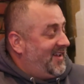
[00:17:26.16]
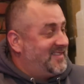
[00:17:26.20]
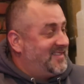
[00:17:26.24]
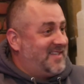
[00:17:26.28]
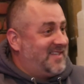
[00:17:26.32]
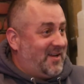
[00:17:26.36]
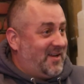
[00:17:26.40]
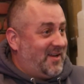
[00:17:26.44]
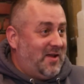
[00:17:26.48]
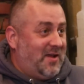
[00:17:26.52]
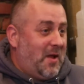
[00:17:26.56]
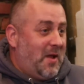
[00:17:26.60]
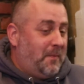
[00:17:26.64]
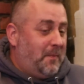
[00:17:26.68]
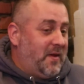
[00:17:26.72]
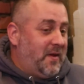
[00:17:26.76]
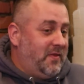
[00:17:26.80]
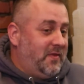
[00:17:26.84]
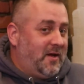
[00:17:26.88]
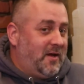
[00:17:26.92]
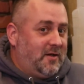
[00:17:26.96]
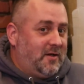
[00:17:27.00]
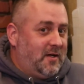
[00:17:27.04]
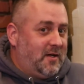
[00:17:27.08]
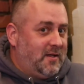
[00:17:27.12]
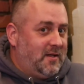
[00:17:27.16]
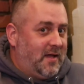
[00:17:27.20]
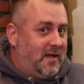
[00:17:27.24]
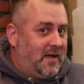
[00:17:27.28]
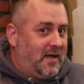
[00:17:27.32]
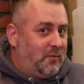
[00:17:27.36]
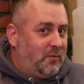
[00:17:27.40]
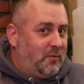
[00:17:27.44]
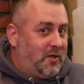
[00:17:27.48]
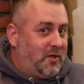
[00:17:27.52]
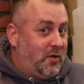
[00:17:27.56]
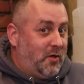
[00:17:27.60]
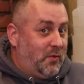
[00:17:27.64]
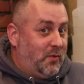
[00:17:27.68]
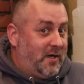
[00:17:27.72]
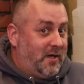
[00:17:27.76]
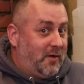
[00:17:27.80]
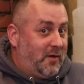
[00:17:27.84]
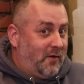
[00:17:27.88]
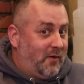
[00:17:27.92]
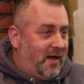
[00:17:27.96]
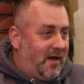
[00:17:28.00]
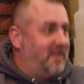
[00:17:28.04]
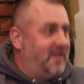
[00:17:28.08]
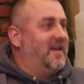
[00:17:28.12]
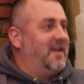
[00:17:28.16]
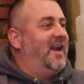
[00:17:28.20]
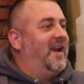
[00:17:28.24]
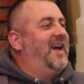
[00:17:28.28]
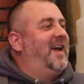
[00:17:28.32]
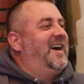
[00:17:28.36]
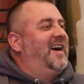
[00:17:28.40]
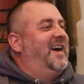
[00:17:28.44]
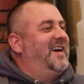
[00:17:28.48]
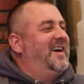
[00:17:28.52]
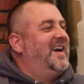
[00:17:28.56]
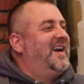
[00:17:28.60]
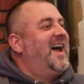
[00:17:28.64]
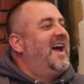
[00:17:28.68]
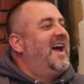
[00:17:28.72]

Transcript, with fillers: Uh, been there, done that. We're doing it already. You know?